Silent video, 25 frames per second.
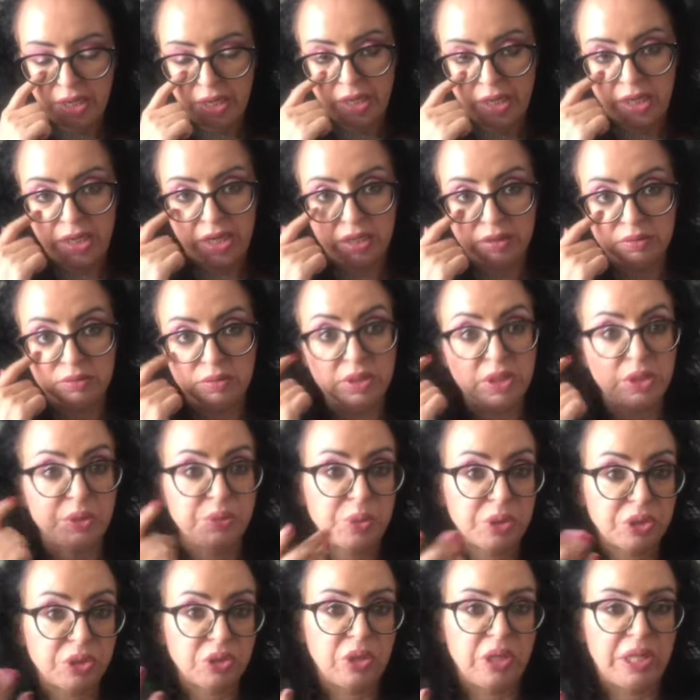uh, this
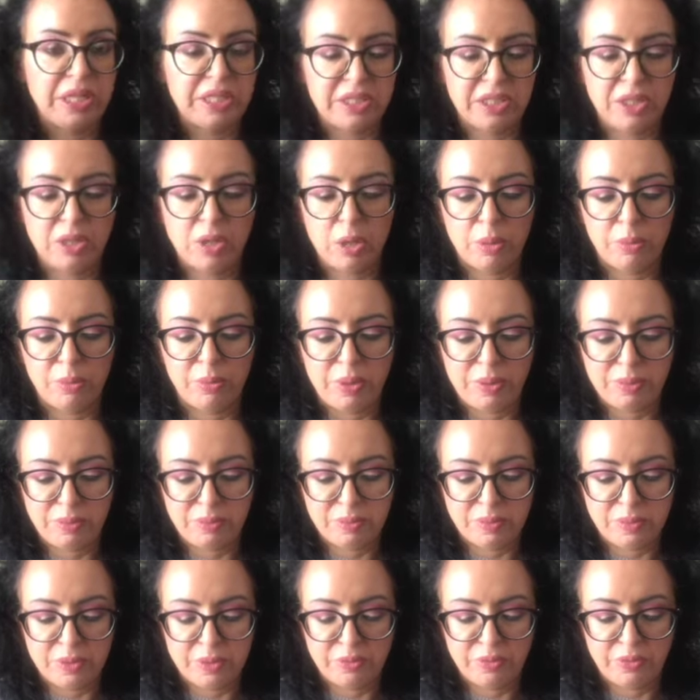was collecting
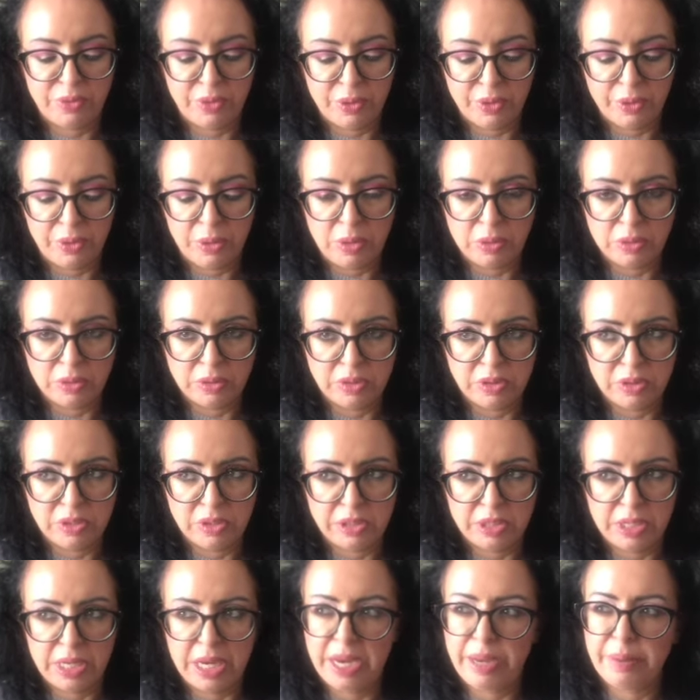cobwebs for a long
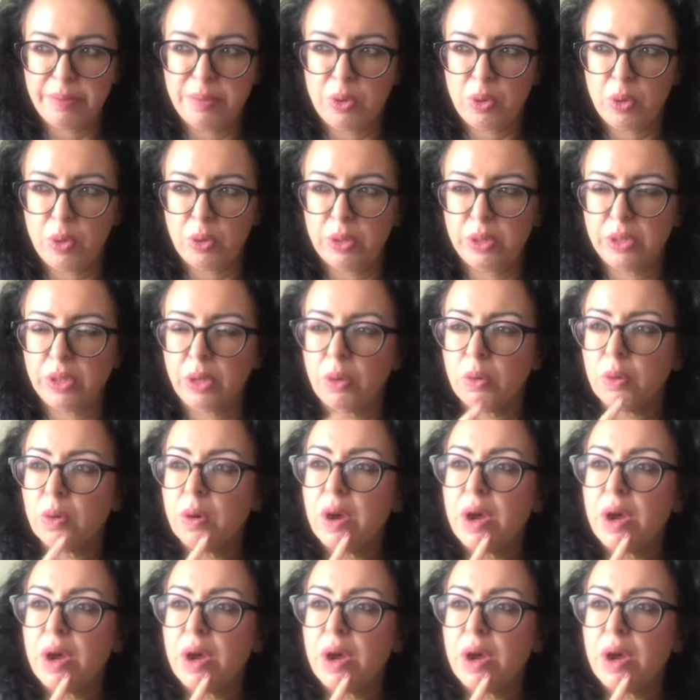time or no,